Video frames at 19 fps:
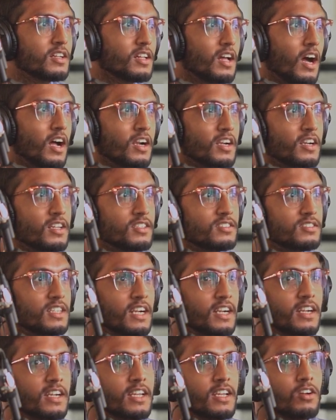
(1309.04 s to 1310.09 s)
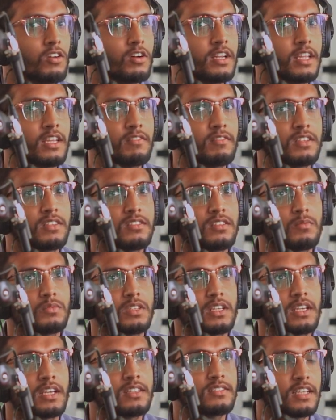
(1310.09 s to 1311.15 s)
understanding or even
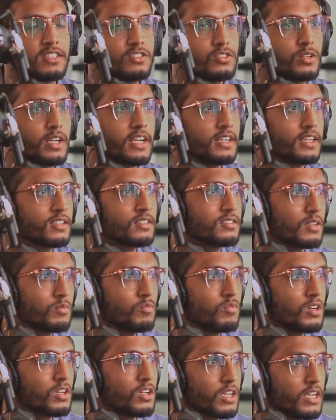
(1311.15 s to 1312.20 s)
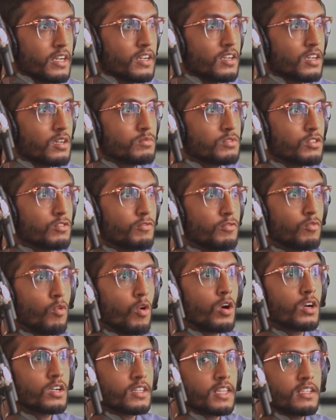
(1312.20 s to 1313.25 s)
something as educating someone in terms of
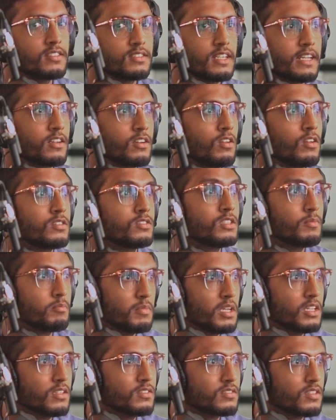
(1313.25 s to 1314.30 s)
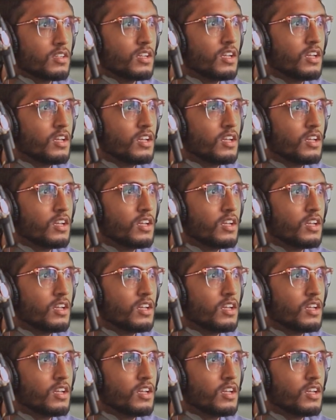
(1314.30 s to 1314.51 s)
what this technology means,